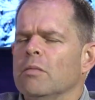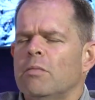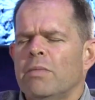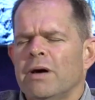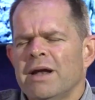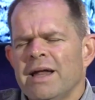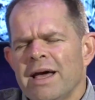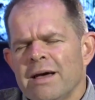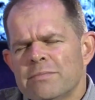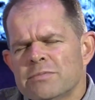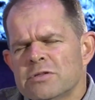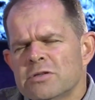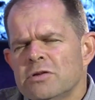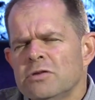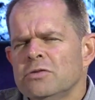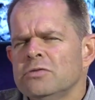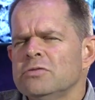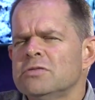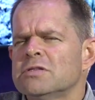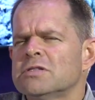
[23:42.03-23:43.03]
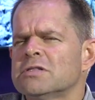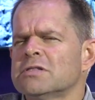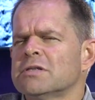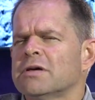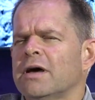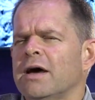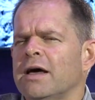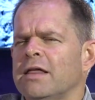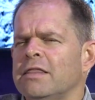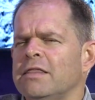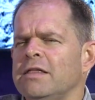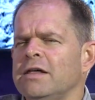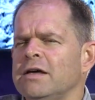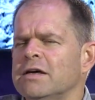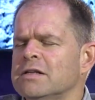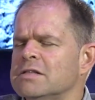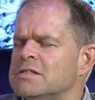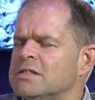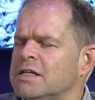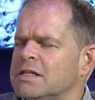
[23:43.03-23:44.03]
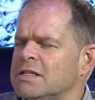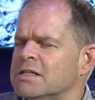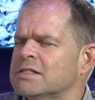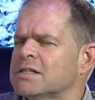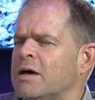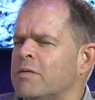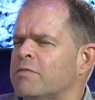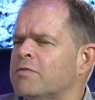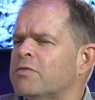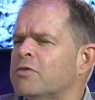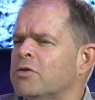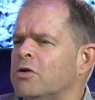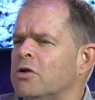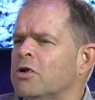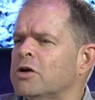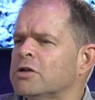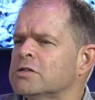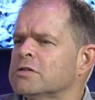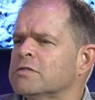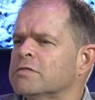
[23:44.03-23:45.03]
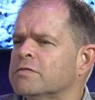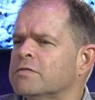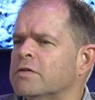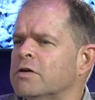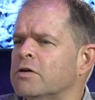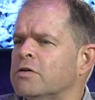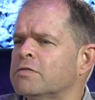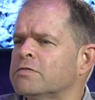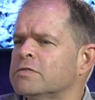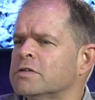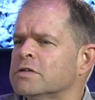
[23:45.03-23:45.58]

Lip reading: but absolutes, I think, can set us up for a lot of